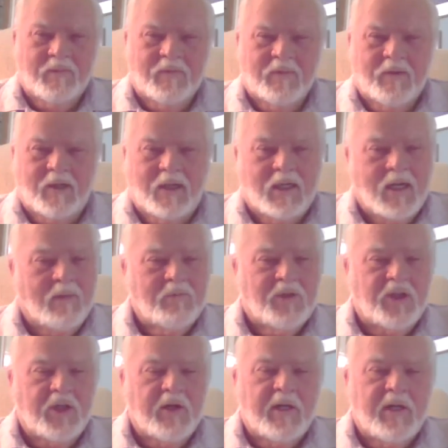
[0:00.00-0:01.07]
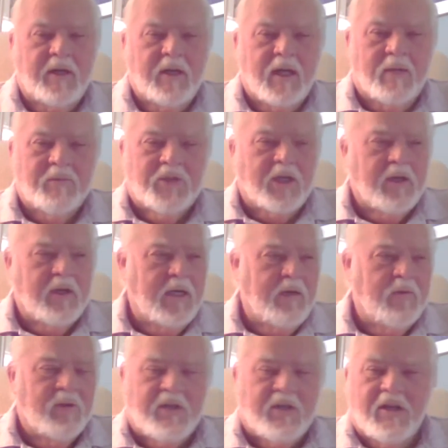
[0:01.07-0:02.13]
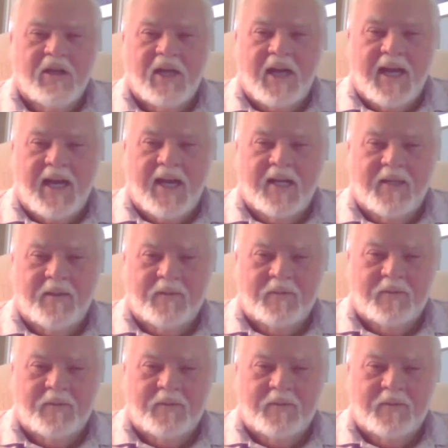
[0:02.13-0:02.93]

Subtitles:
Well, I'm sure he was good at it.